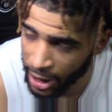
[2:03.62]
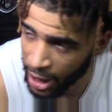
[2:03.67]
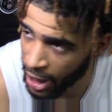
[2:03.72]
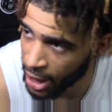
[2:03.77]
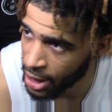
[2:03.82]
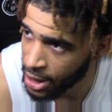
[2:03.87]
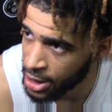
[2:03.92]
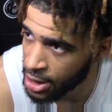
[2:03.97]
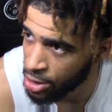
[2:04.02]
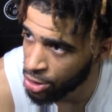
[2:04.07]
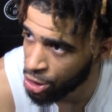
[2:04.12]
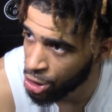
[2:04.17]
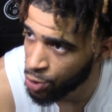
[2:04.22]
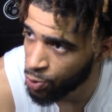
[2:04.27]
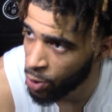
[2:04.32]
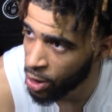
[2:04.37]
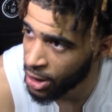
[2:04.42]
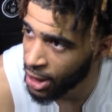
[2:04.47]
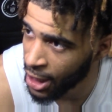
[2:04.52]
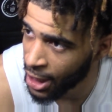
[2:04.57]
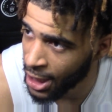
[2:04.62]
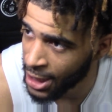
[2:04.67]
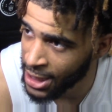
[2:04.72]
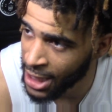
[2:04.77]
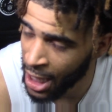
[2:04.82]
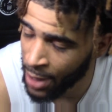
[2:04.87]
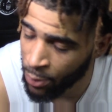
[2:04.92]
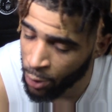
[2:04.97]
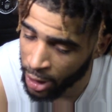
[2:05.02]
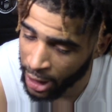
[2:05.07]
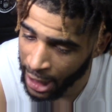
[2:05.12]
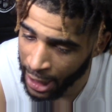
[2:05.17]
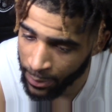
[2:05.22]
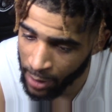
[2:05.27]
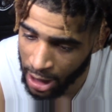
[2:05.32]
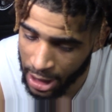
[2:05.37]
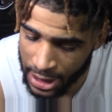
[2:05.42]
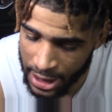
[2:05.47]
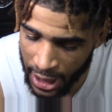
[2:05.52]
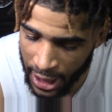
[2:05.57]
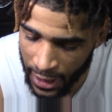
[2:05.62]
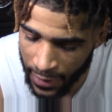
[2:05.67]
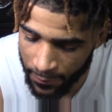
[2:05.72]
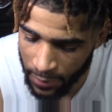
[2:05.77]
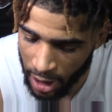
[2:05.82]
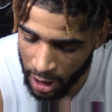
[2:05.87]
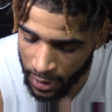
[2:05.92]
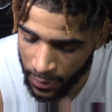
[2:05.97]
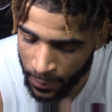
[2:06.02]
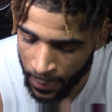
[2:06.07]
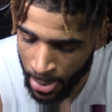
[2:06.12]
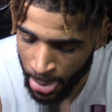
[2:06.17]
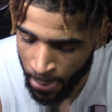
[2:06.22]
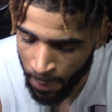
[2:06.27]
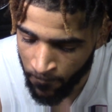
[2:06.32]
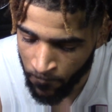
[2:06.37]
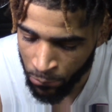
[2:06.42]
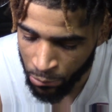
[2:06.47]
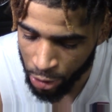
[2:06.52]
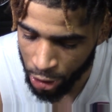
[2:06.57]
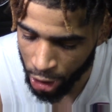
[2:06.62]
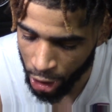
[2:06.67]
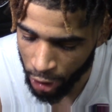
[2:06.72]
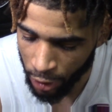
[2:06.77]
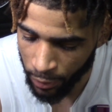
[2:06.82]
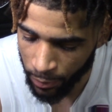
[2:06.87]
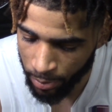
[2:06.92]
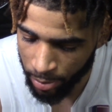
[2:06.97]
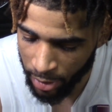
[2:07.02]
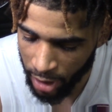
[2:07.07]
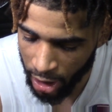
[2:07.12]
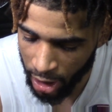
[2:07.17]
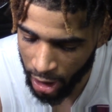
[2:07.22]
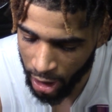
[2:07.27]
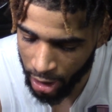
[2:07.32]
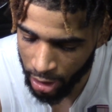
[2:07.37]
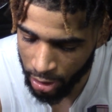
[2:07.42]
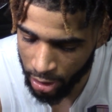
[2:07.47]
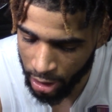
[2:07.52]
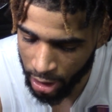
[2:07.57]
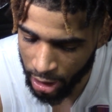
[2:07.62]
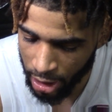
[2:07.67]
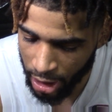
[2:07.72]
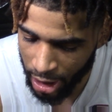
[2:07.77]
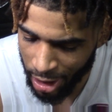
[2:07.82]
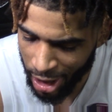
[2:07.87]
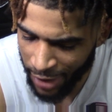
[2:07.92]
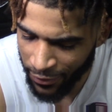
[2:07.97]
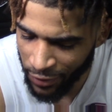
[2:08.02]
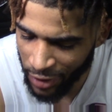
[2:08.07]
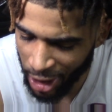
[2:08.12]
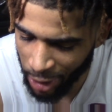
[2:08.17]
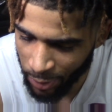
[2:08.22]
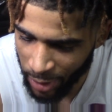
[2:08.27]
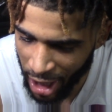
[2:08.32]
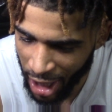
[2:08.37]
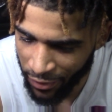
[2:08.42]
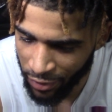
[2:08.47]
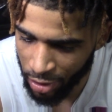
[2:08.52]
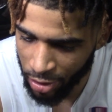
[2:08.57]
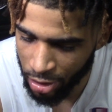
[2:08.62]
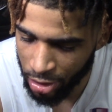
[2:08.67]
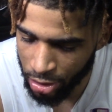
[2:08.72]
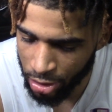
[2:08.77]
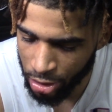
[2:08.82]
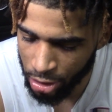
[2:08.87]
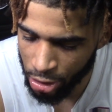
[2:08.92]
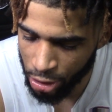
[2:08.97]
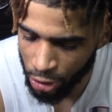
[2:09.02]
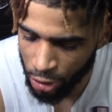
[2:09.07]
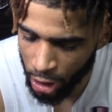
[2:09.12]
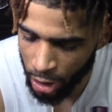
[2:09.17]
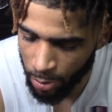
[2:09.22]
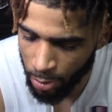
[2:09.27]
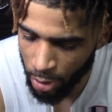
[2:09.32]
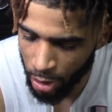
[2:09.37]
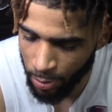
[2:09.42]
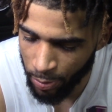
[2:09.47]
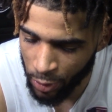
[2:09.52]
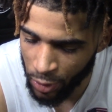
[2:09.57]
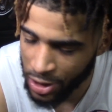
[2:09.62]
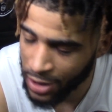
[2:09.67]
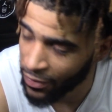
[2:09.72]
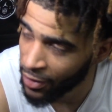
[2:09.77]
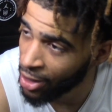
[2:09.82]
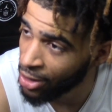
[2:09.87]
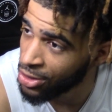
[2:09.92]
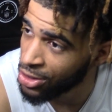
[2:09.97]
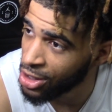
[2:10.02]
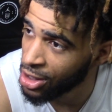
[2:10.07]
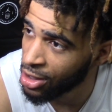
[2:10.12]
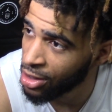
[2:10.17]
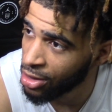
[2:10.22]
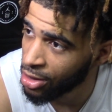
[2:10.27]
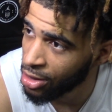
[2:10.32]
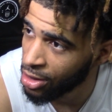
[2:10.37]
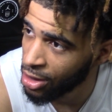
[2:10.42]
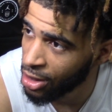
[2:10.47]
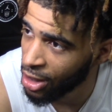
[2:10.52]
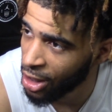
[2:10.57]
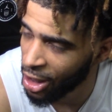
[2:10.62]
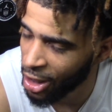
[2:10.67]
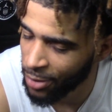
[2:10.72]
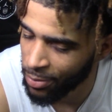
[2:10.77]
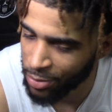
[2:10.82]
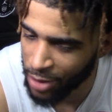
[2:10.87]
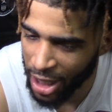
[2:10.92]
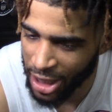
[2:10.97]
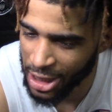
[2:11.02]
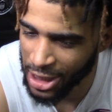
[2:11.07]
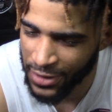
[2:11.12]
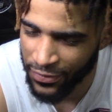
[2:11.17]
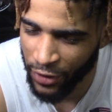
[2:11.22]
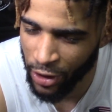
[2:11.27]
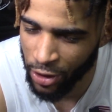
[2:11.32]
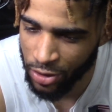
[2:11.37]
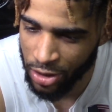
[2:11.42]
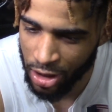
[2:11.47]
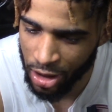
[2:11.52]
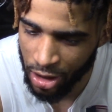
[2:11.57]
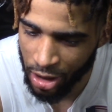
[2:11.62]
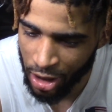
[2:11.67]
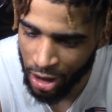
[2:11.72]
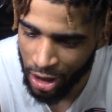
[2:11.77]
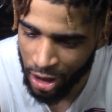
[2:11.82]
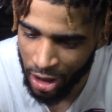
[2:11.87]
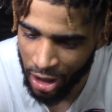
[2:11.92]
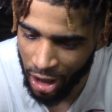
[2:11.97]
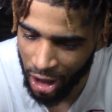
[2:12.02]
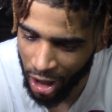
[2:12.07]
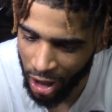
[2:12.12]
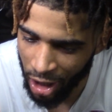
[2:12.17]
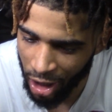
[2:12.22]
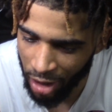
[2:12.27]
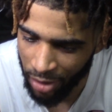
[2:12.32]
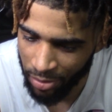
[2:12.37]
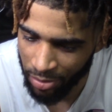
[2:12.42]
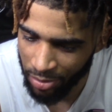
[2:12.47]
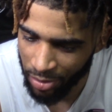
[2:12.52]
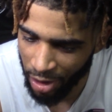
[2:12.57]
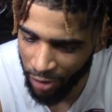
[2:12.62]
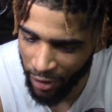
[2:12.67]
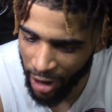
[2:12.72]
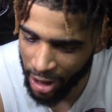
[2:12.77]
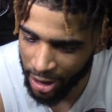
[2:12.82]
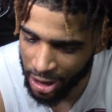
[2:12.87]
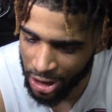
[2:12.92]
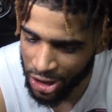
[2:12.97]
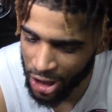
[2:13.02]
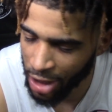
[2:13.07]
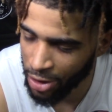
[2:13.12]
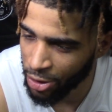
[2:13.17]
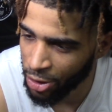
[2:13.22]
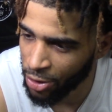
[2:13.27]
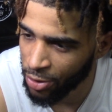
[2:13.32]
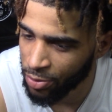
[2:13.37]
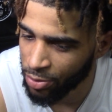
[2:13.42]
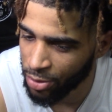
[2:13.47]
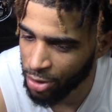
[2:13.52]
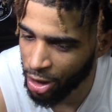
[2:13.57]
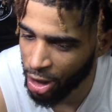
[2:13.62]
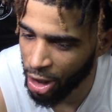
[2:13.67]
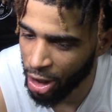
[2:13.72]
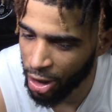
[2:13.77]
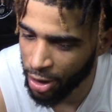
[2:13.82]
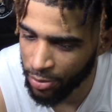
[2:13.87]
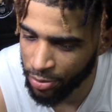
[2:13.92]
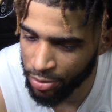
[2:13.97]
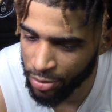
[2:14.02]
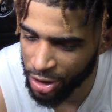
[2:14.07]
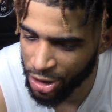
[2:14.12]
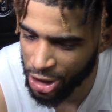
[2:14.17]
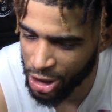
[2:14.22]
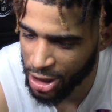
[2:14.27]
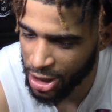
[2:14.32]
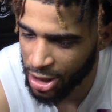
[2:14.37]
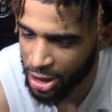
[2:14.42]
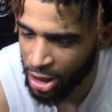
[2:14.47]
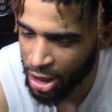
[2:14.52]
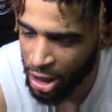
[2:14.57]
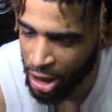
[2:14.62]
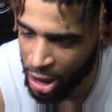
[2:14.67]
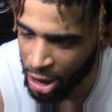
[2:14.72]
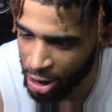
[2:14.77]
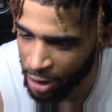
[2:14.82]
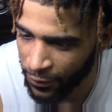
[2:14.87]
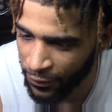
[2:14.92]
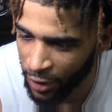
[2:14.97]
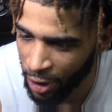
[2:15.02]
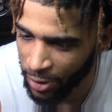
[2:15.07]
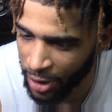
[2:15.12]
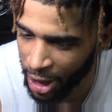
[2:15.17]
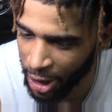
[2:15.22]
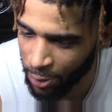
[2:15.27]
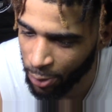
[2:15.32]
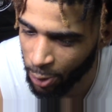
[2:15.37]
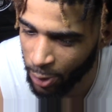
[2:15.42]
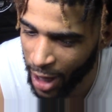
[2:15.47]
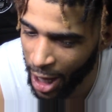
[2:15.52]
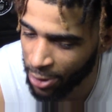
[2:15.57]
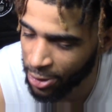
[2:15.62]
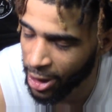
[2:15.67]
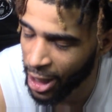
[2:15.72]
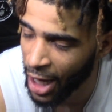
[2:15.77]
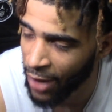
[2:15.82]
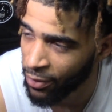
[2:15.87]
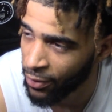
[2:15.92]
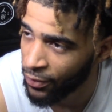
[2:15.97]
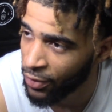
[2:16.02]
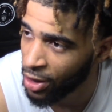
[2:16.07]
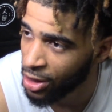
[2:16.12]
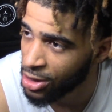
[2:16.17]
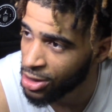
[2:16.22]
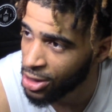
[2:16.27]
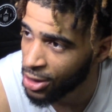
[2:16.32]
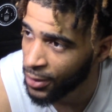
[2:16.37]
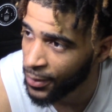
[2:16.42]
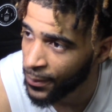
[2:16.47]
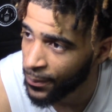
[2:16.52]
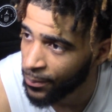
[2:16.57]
next. Just one day at a time, one game at a time. And, you know, I feel like we have a boost of energy. I just felt it around each other. Just felt like we were out there having fun. So.